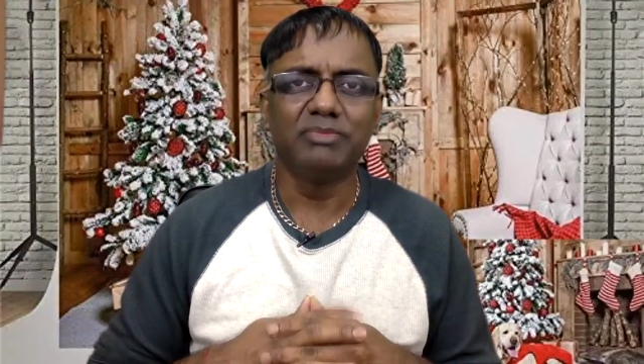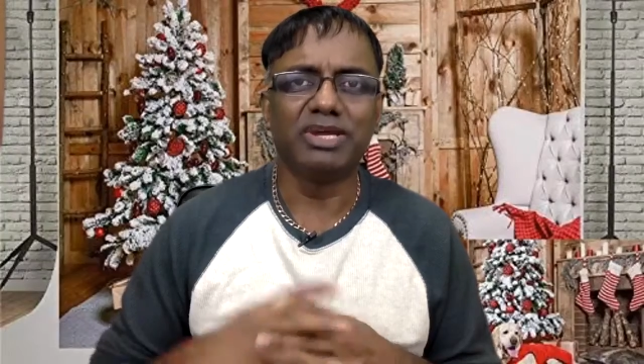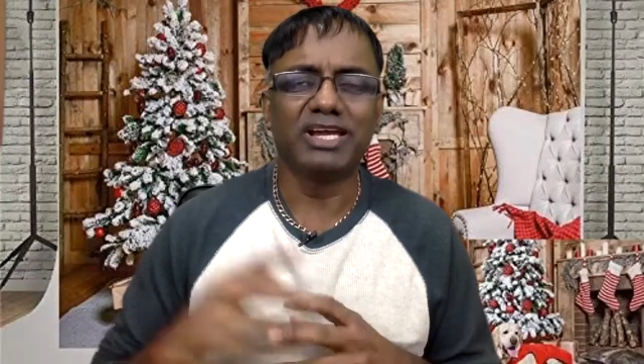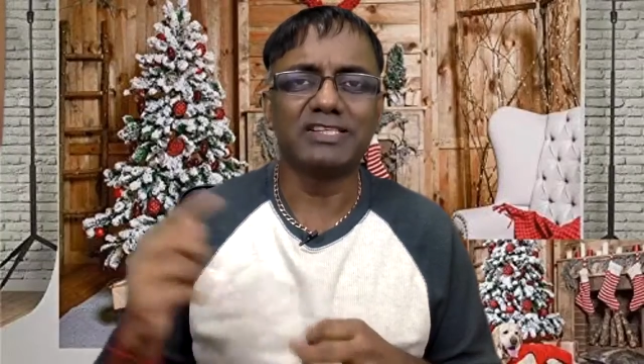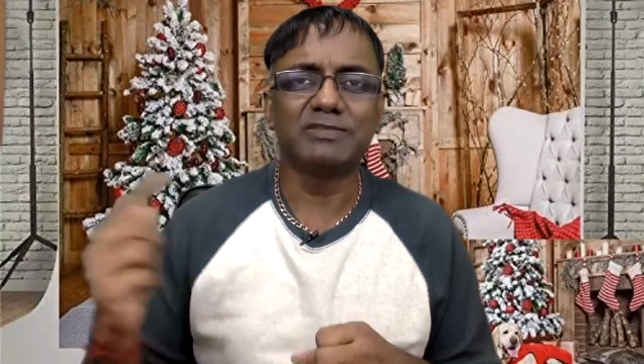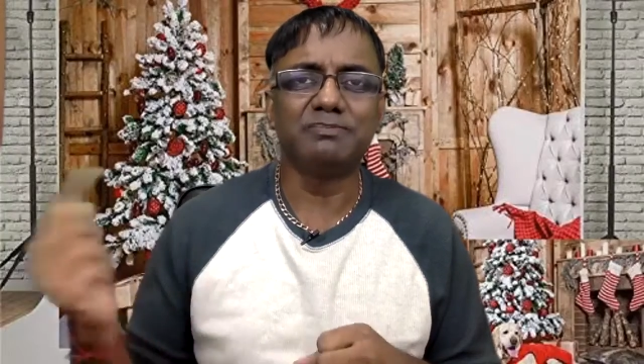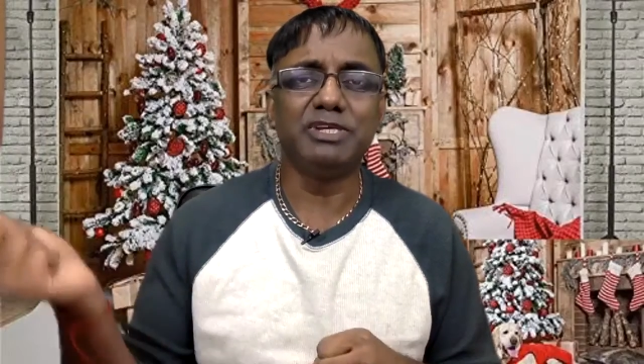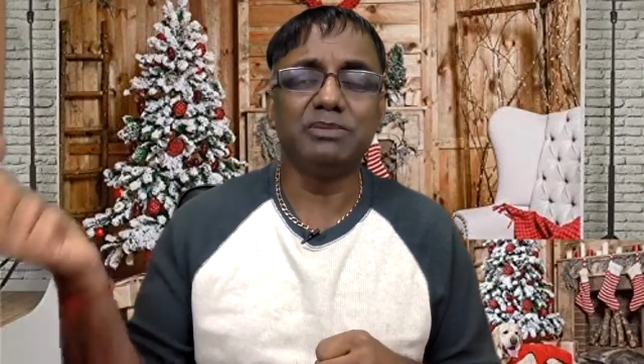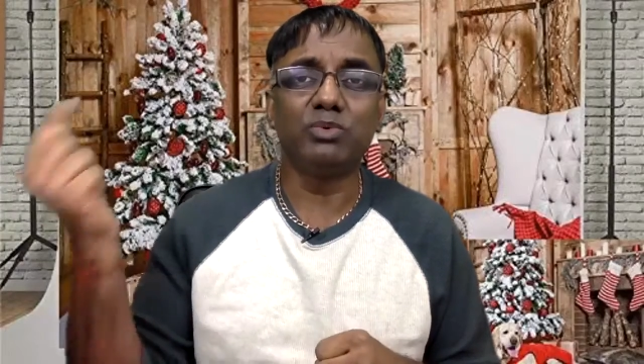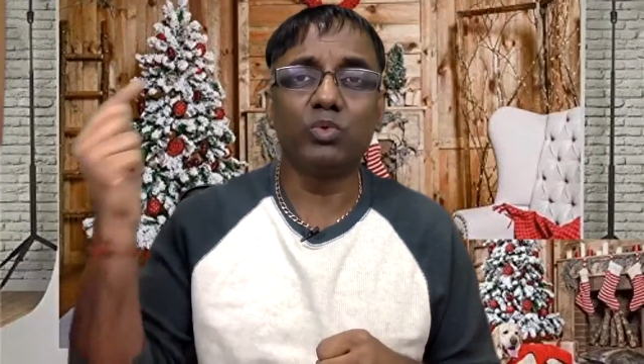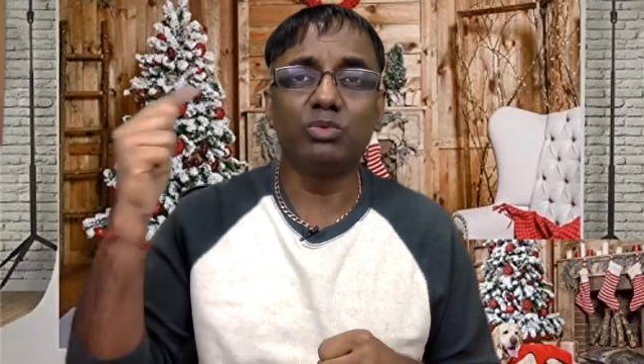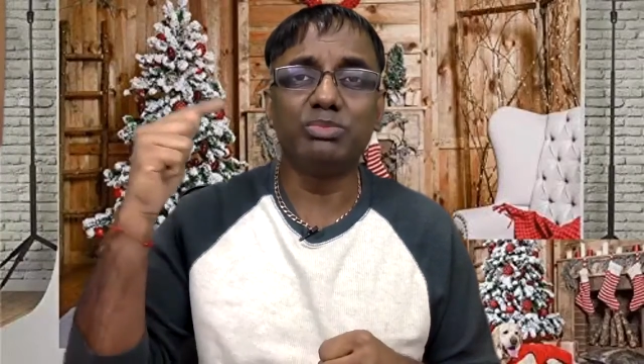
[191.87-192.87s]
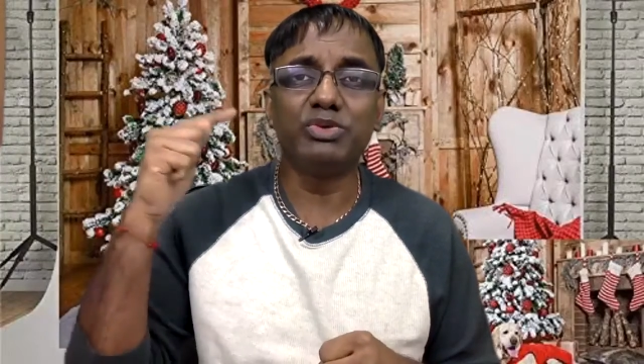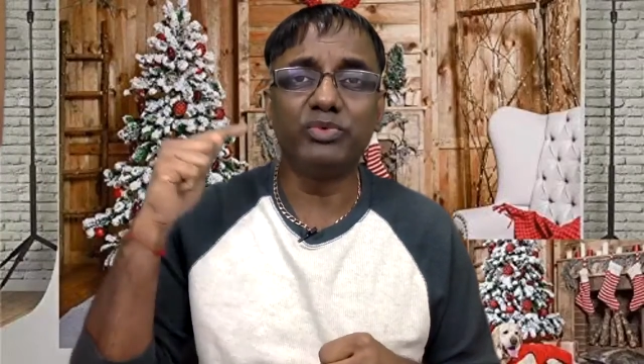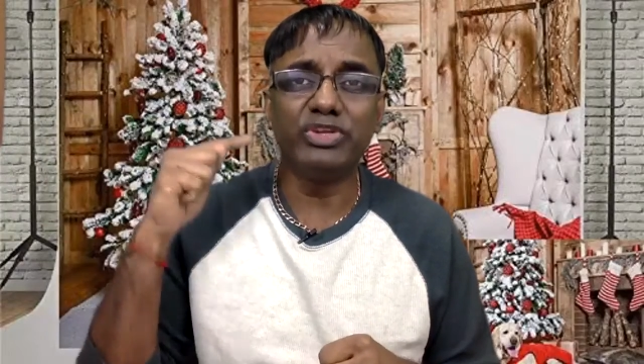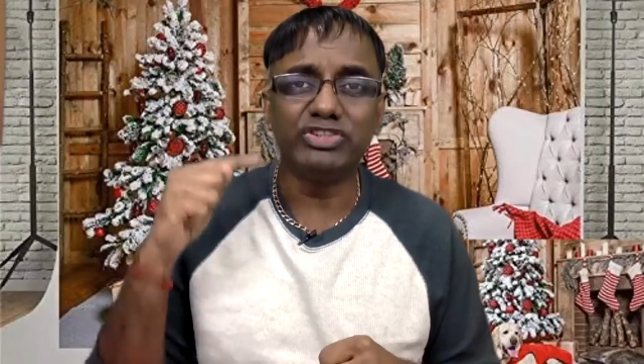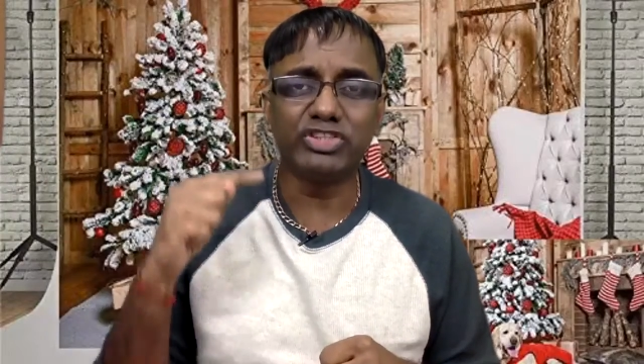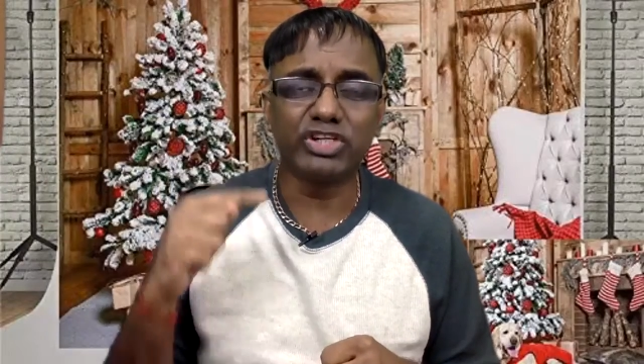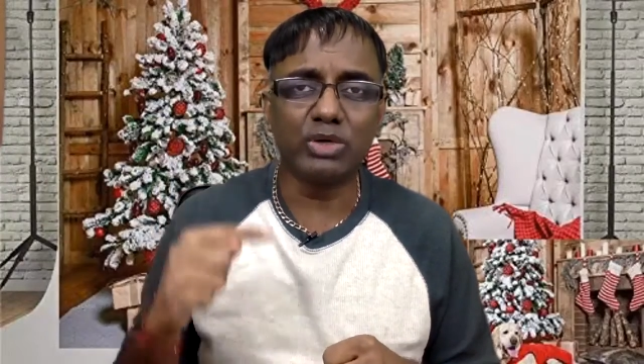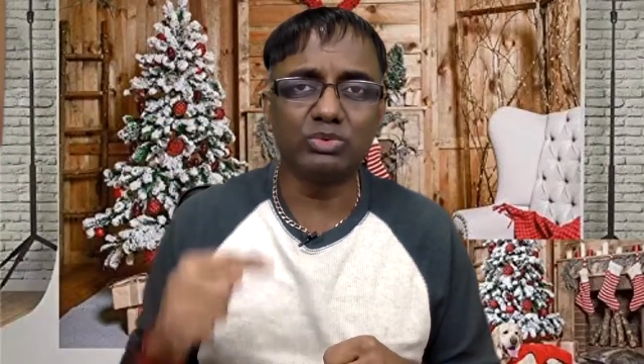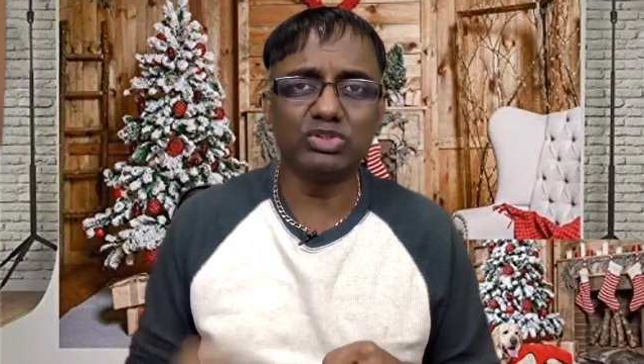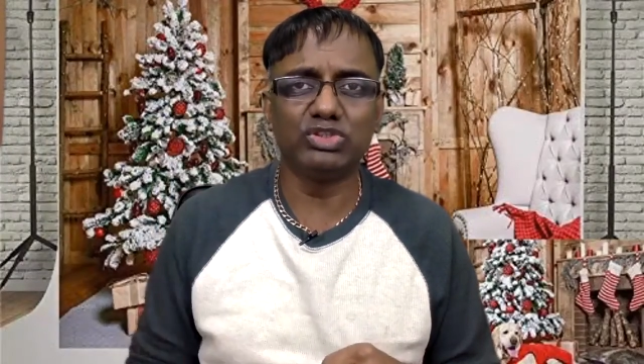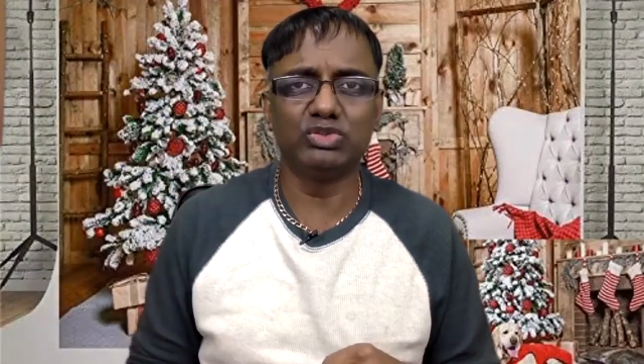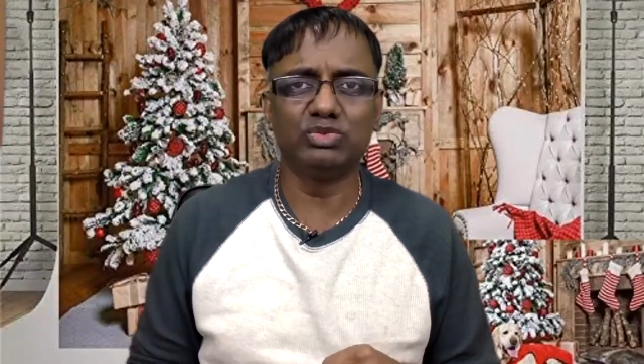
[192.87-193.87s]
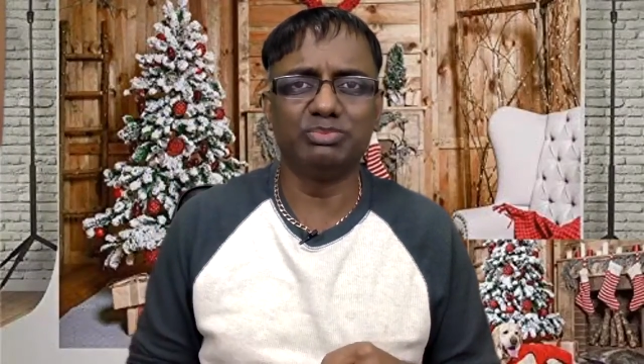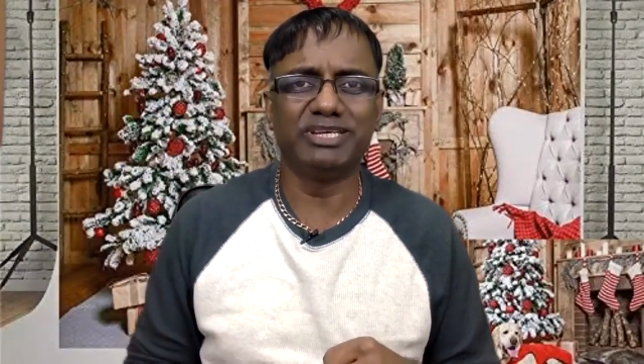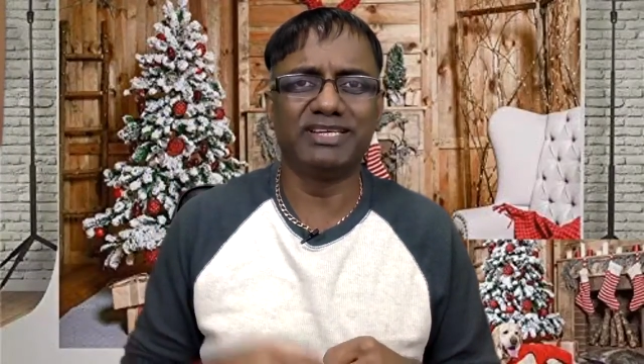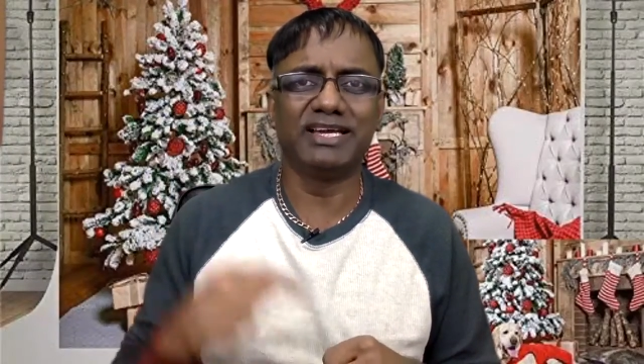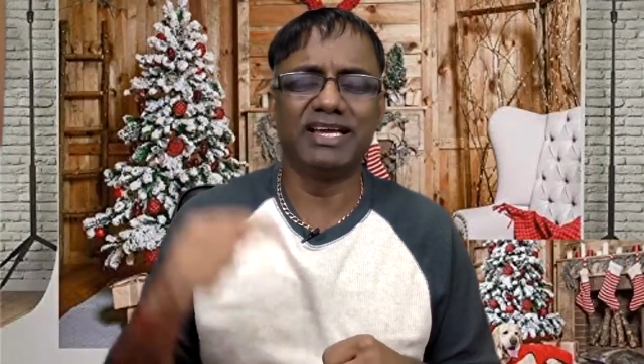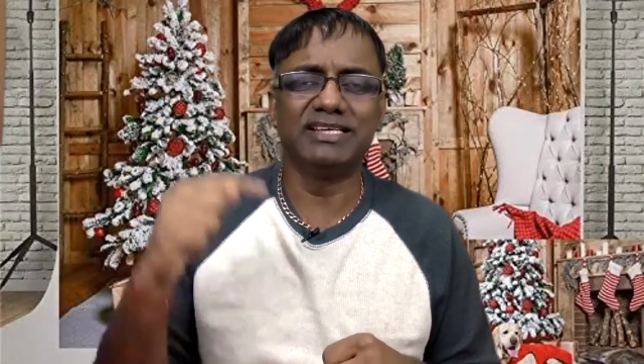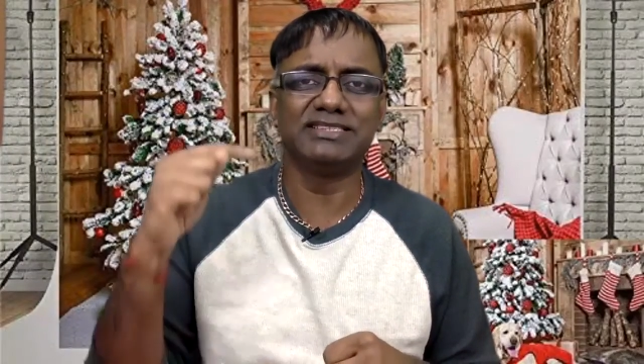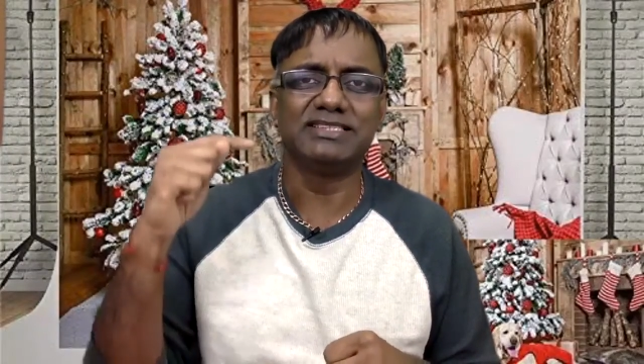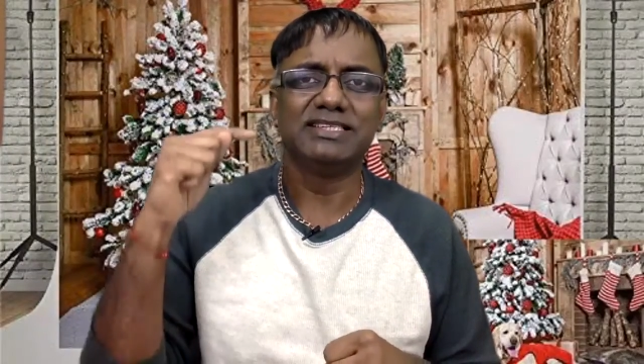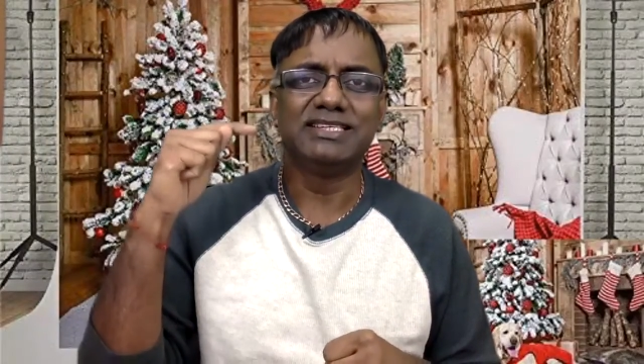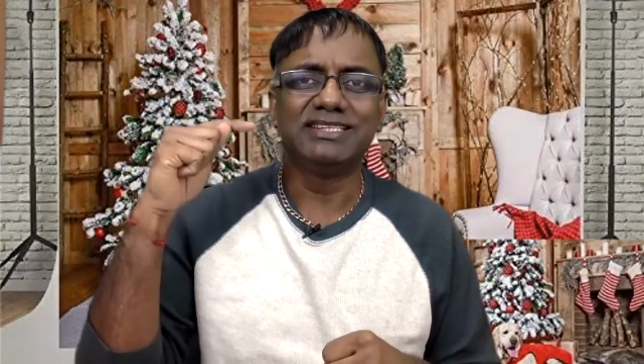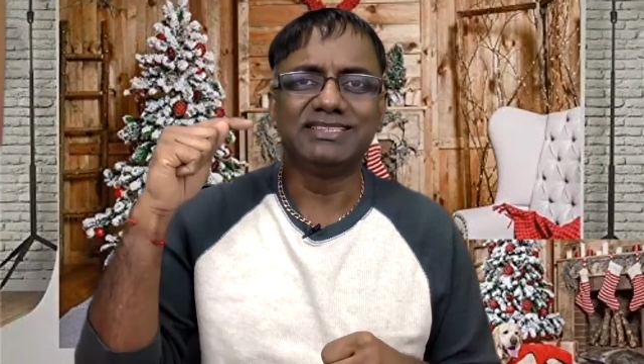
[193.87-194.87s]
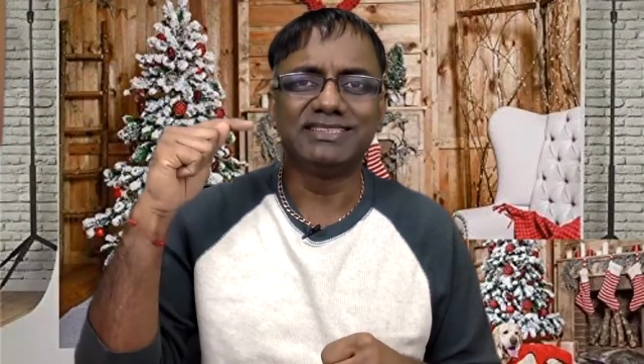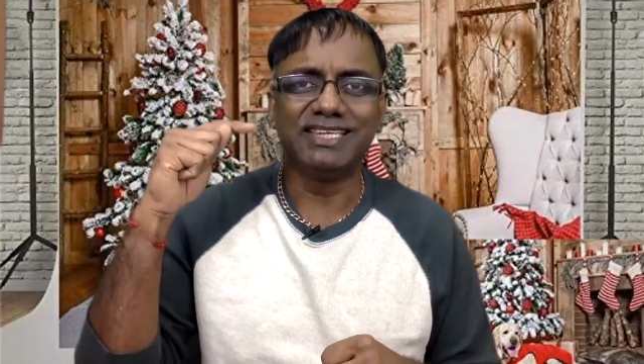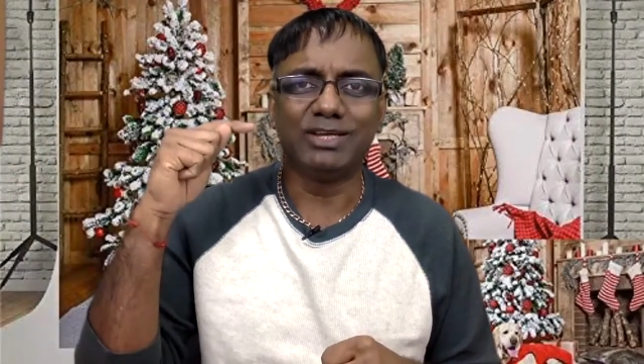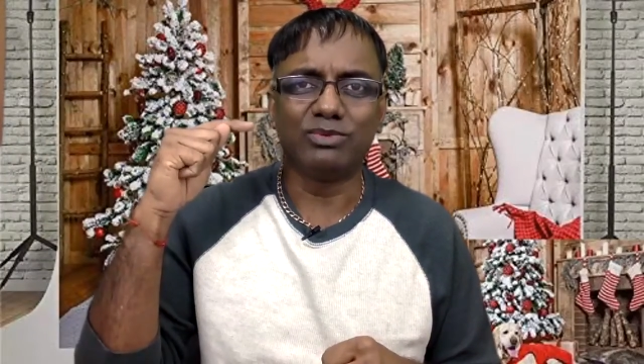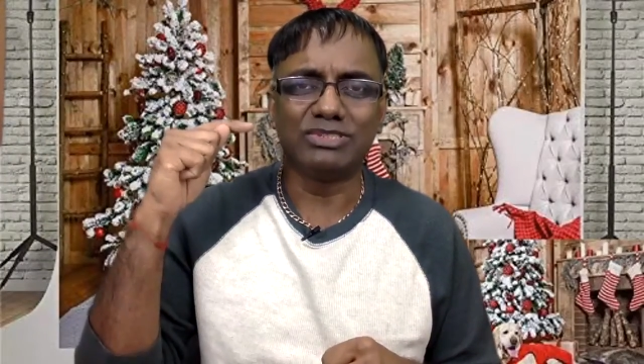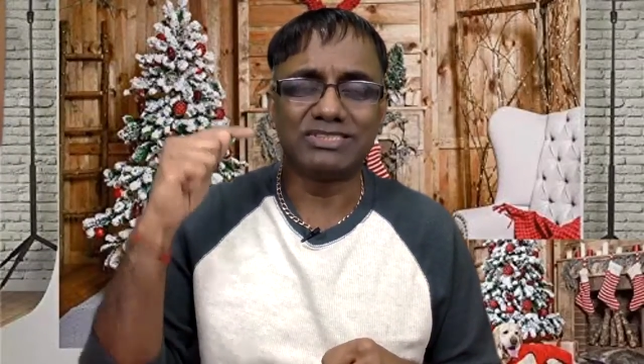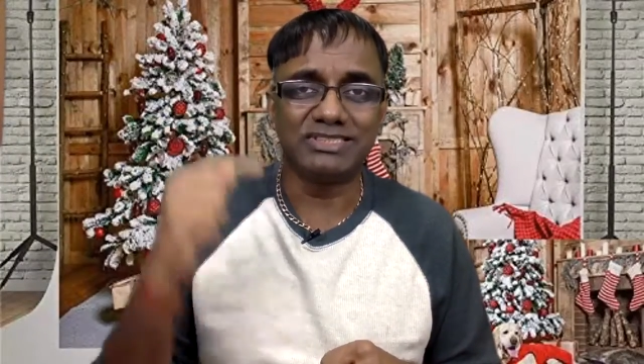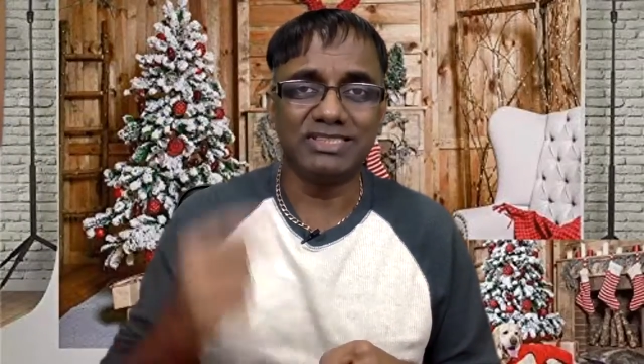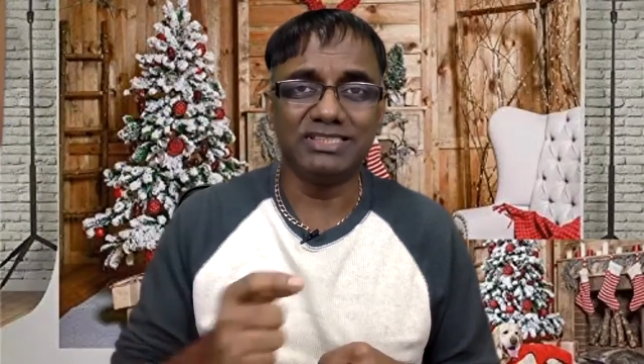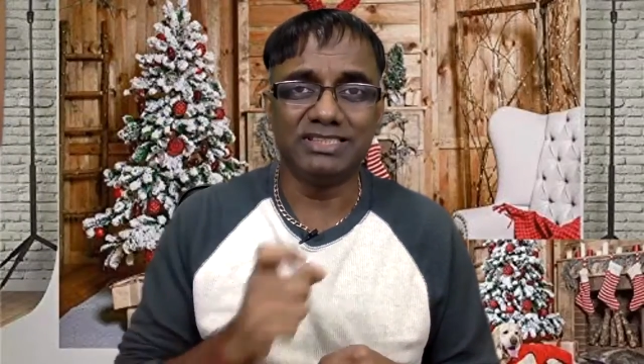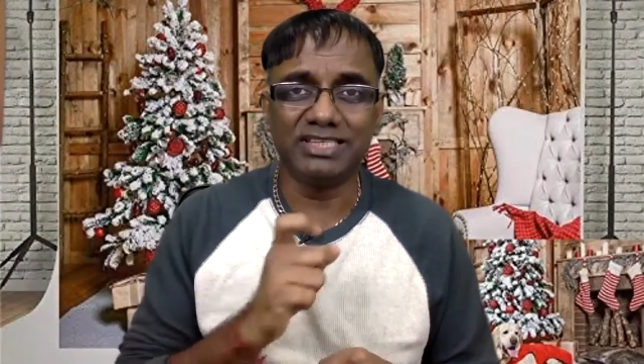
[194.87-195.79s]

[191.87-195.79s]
Because people will be reaching out to you because they will see.